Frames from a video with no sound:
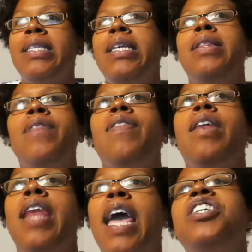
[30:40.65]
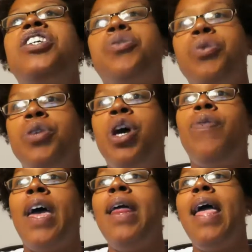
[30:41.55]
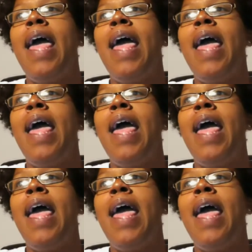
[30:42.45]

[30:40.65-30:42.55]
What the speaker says: And then the next year, you know that,